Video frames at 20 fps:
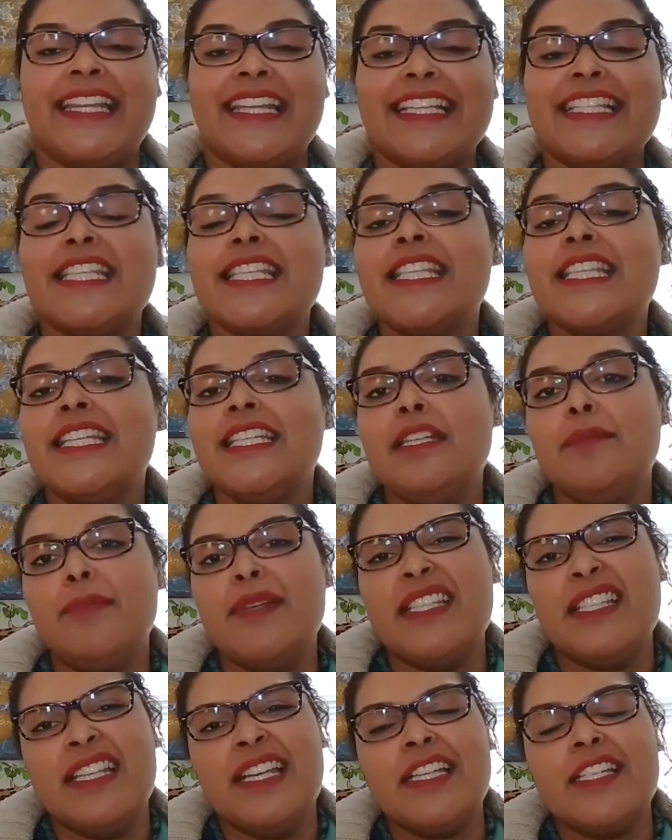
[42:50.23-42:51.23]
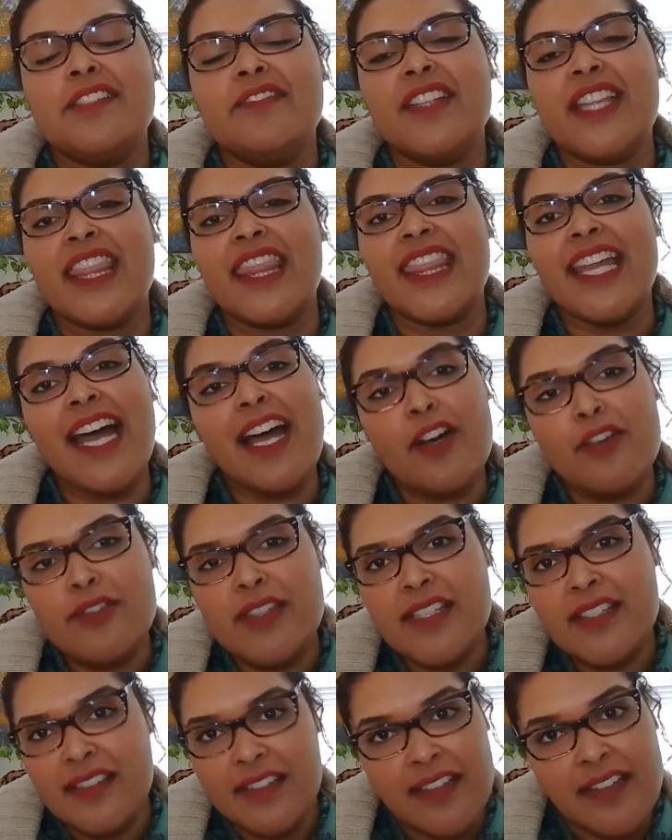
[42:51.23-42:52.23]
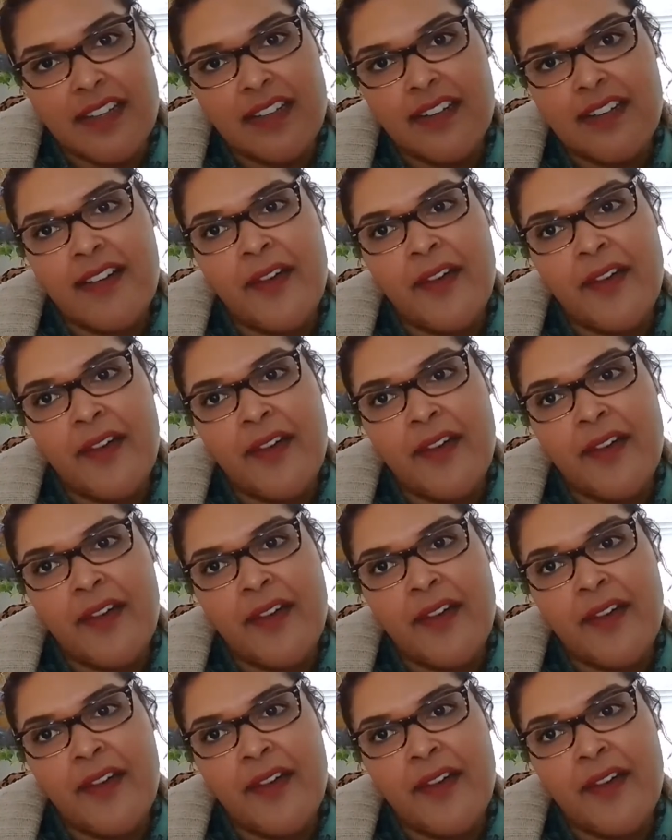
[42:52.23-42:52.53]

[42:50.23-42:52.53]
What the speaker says: That's 30% of 1,000.